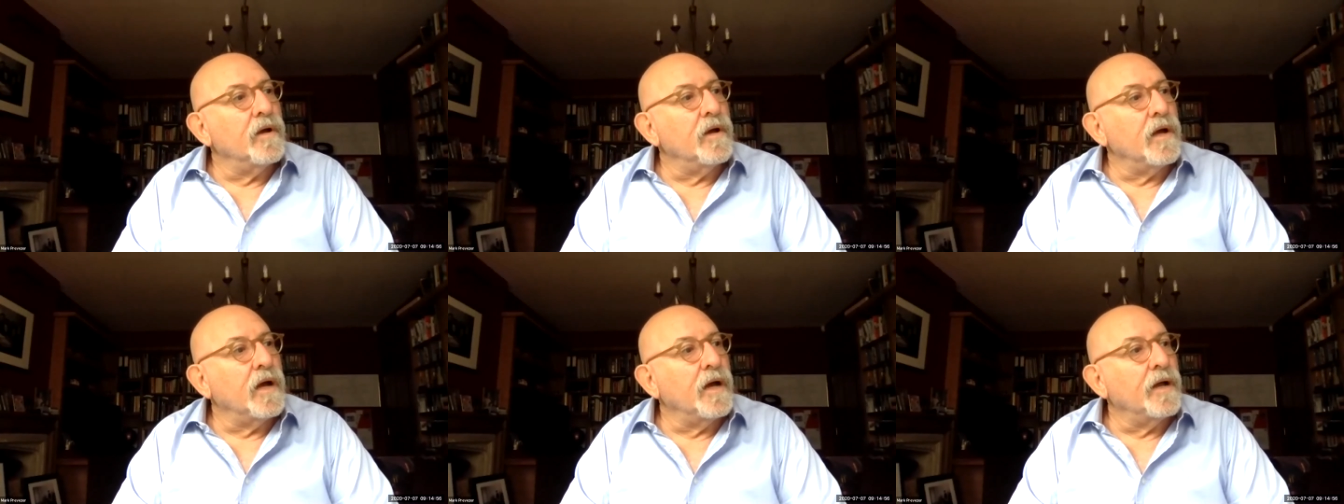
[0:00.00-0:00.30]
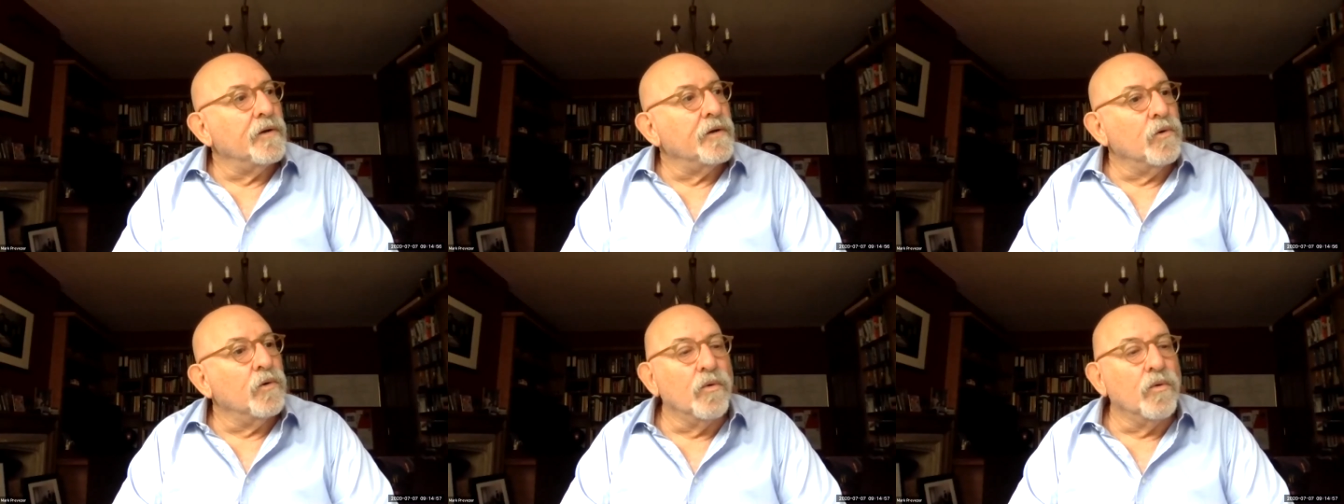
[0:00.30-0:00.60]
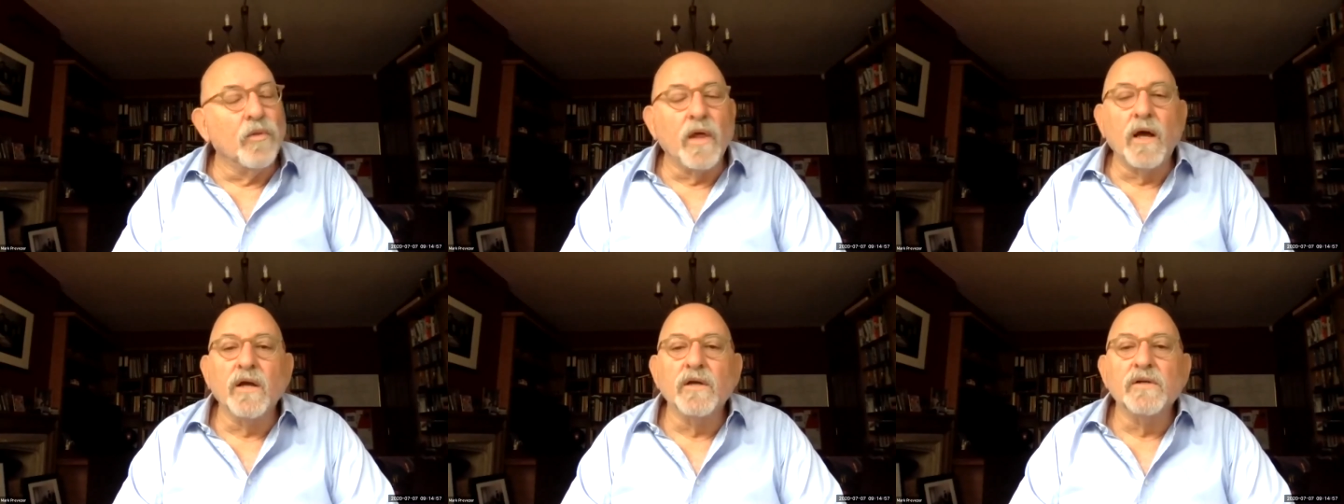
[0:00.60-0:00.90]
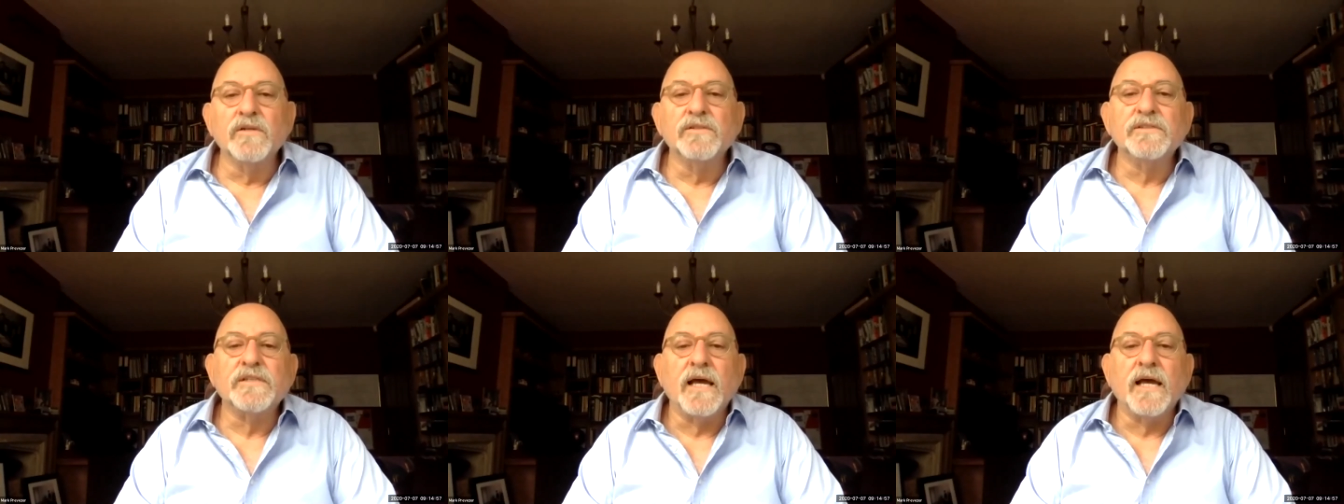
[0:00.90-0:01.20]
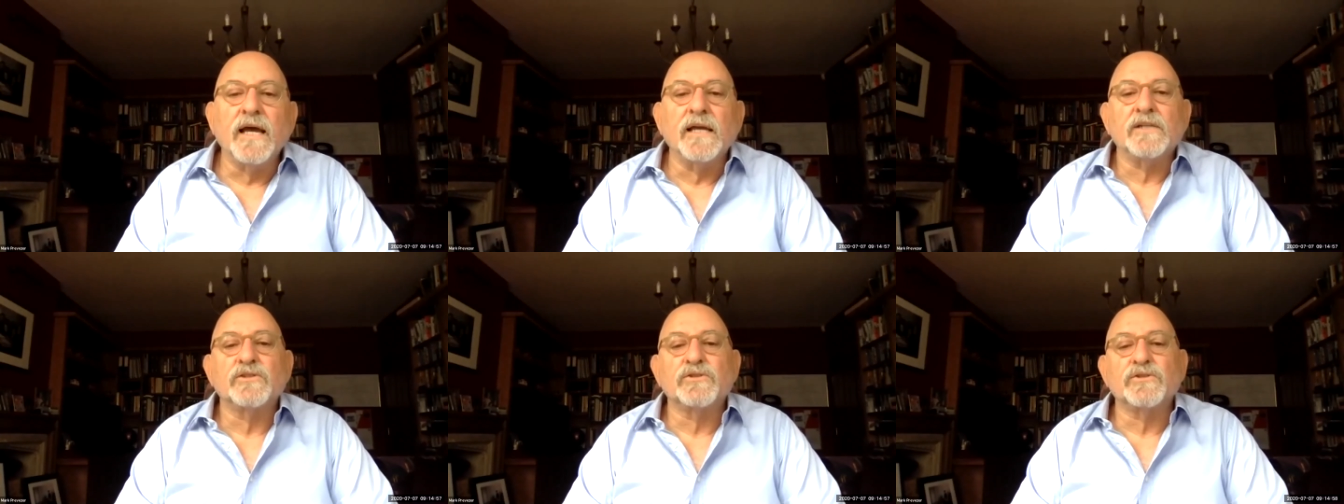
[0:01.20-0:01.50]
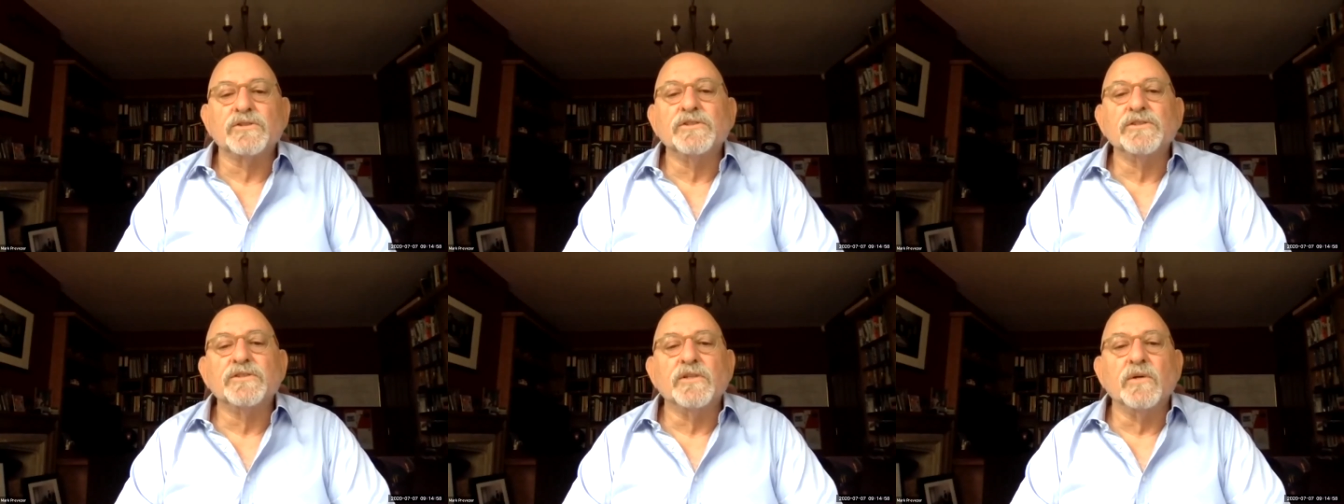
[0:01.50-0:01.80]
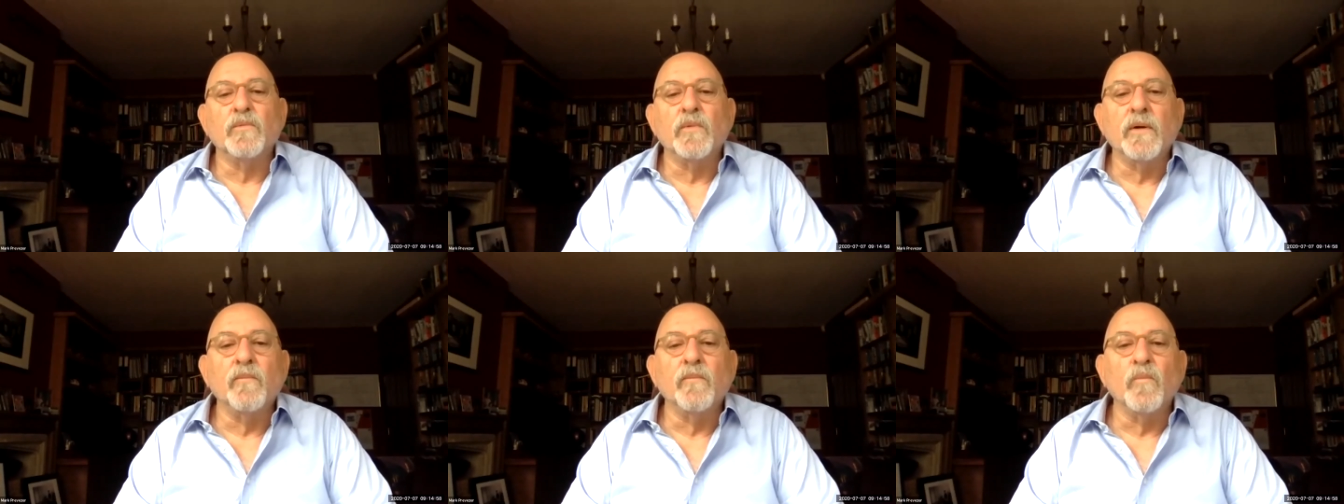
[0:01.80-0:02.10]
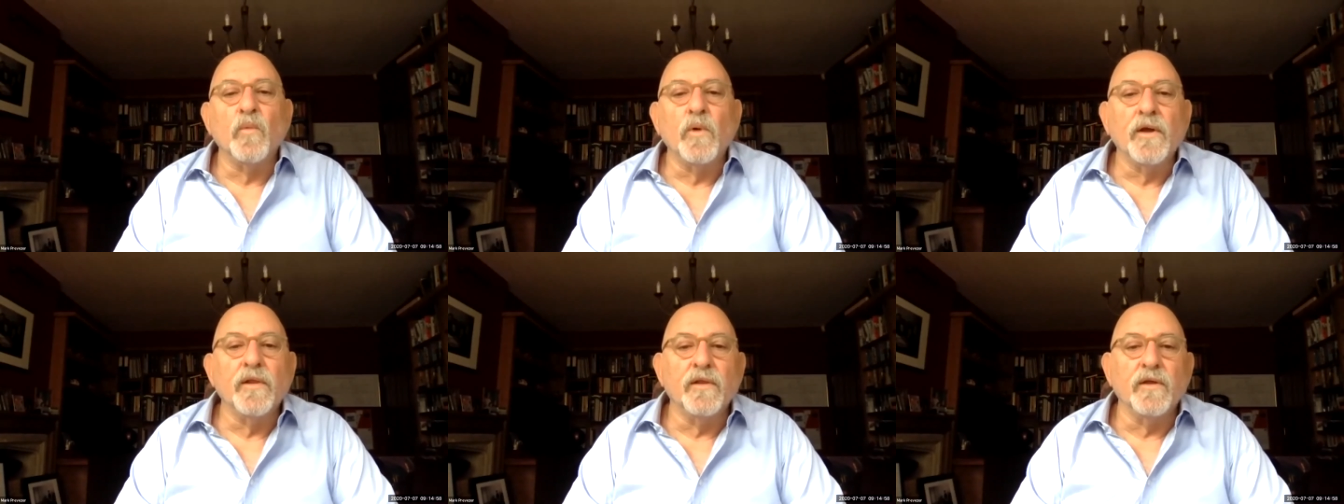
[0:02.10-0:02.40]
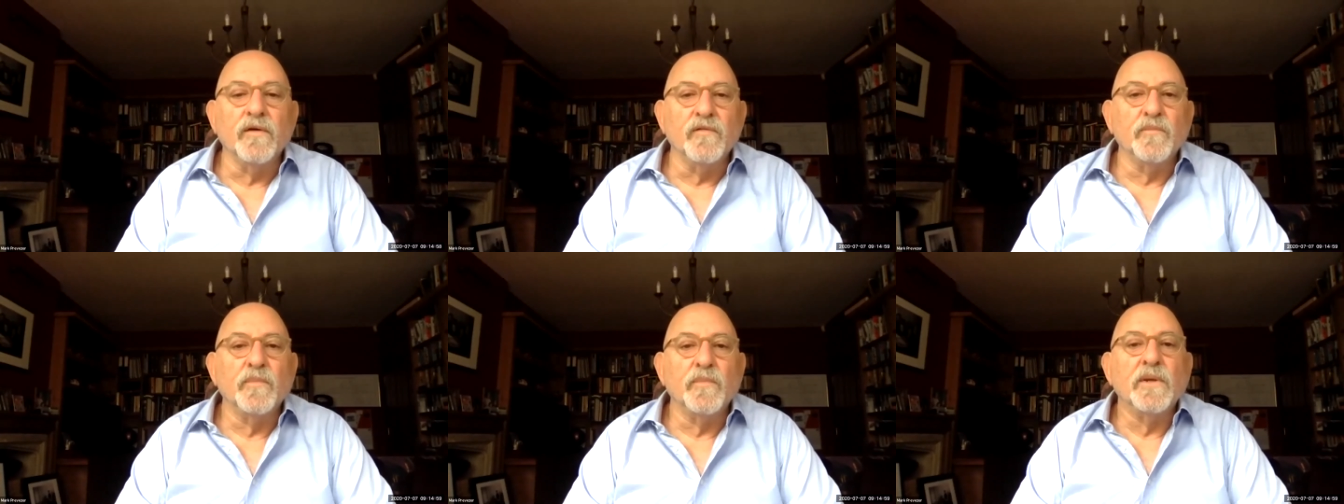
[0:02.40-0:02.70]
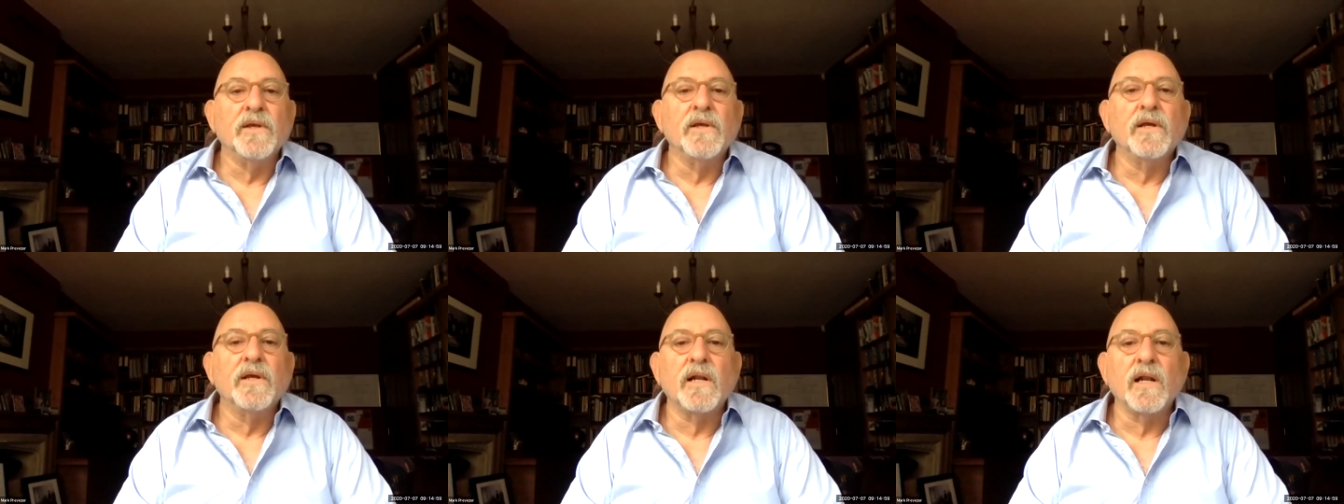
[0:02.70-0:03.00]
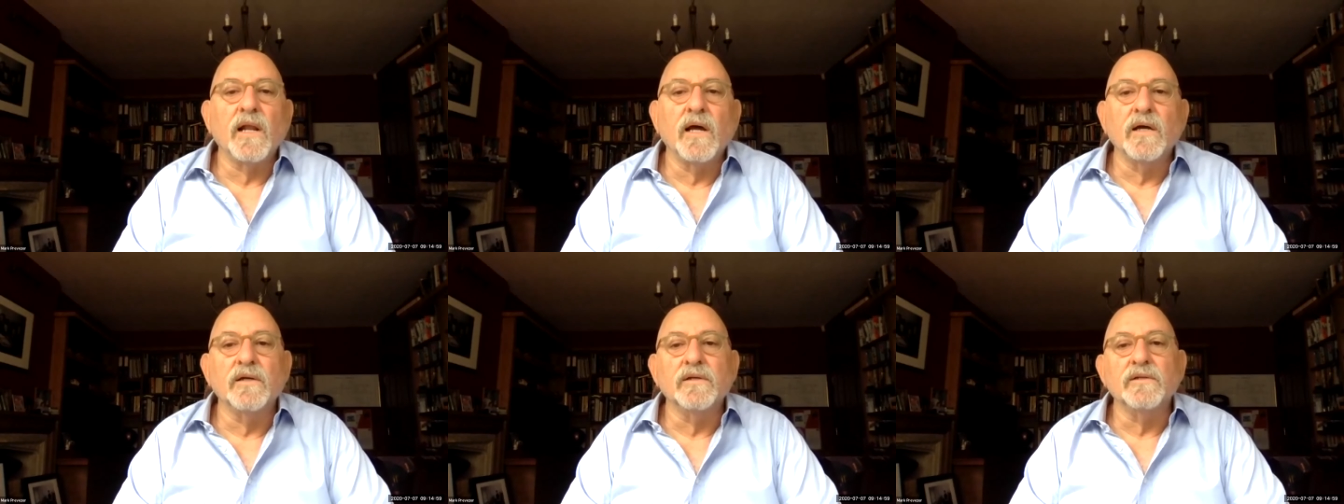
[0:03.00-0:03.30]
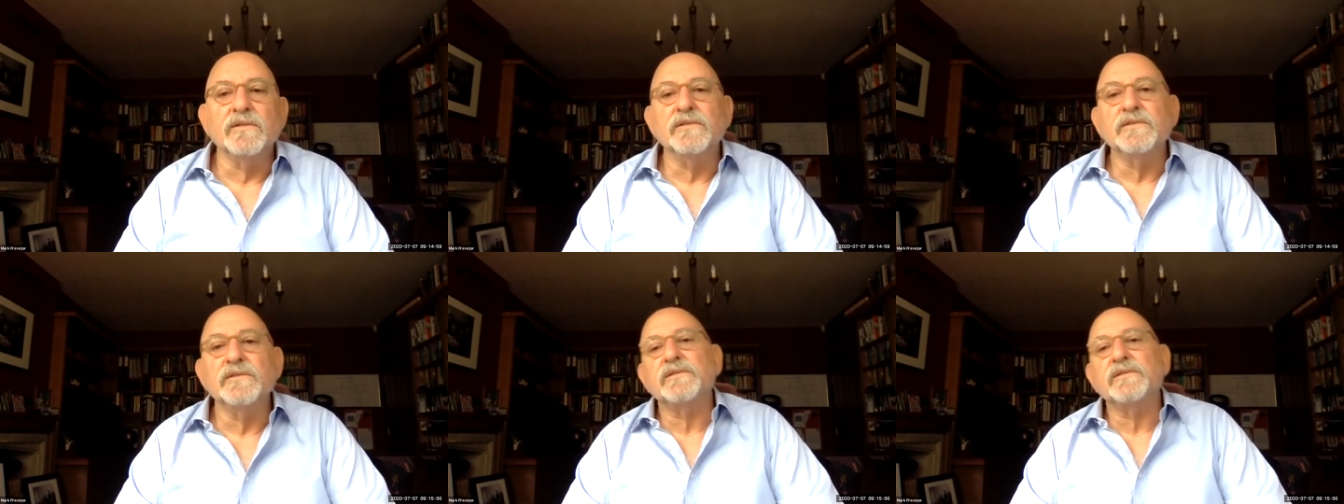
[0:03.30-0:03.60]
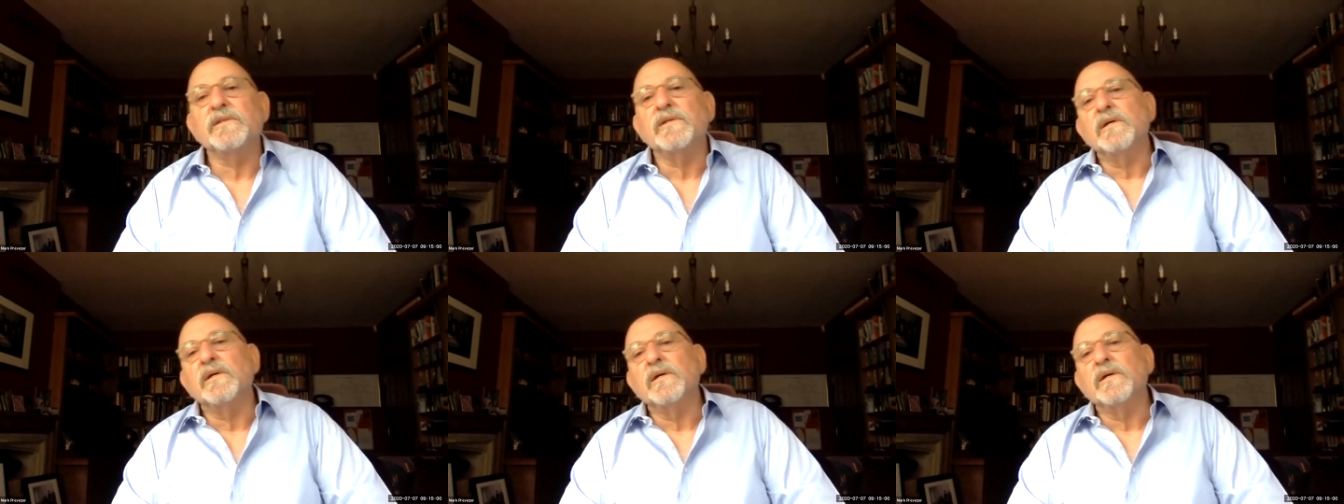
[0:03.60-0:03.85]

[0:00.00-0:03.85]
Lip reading: and all those extras that went with it have been closed,